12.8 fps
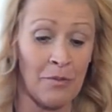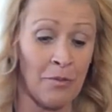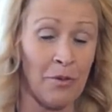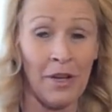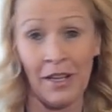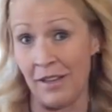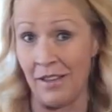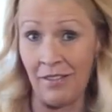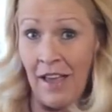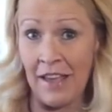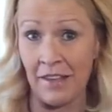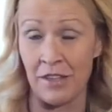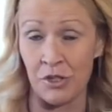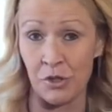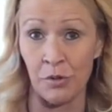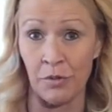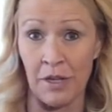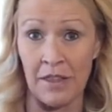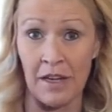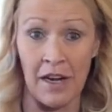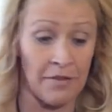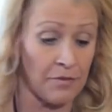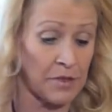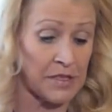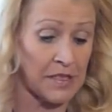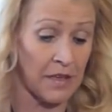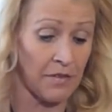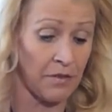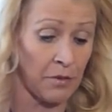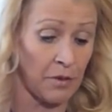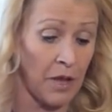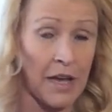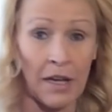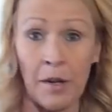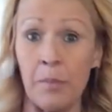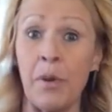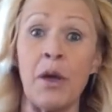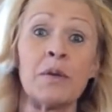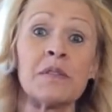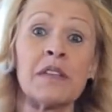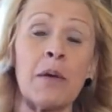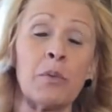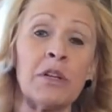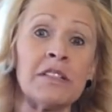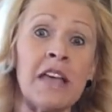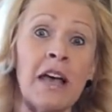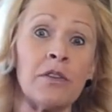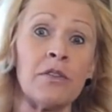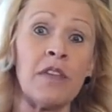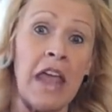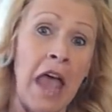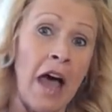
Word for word: really like the jewelry that I've received through Lyon and Post. I will tell you, they